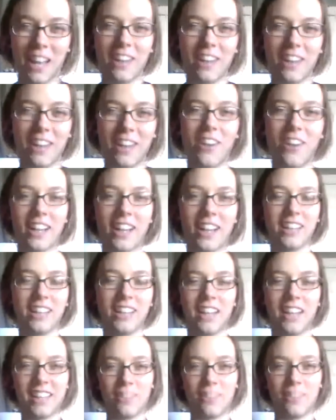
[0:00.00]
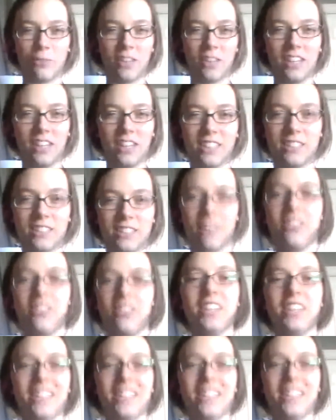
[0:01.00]
I don't know. I kind of like the funness of
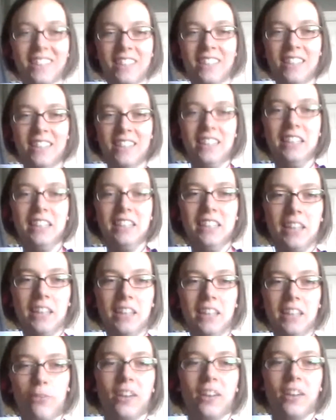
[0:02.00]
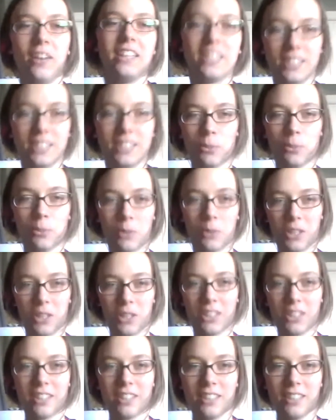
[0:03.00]
it. If funness is a
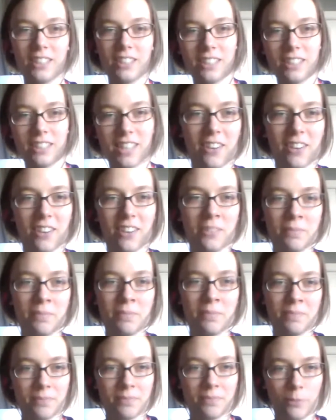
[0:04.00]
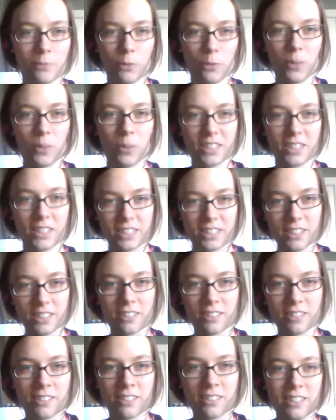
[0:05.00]
word, it is now. If it wasn't.
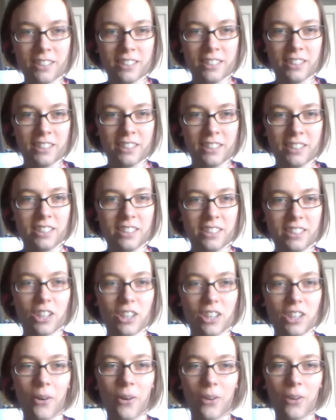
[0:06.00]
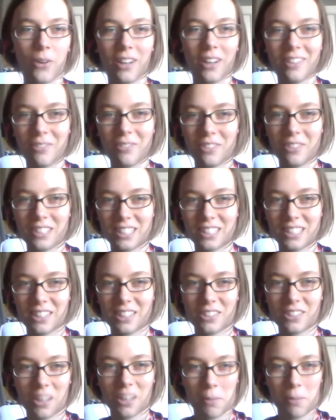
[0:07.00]
So
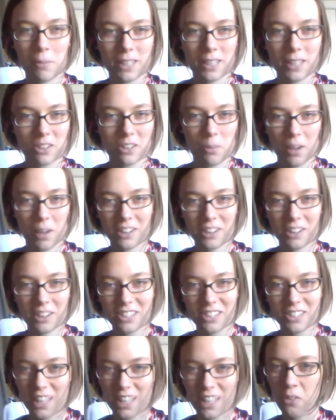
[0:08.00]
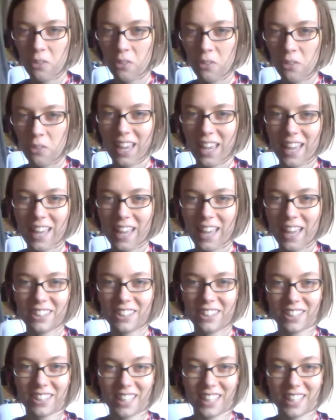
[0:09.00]
tell me a little about yourself and your
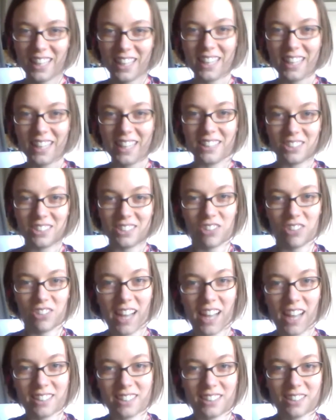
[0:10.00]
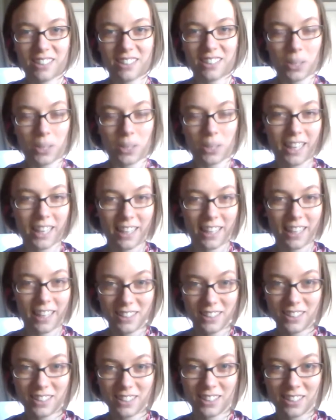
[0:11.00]
kids. You've got 3
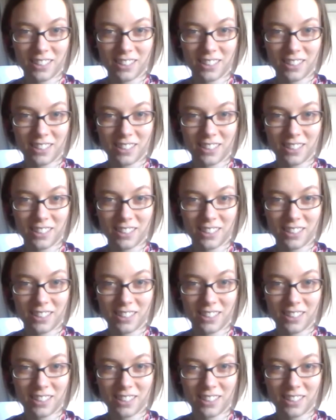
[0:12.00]
kids.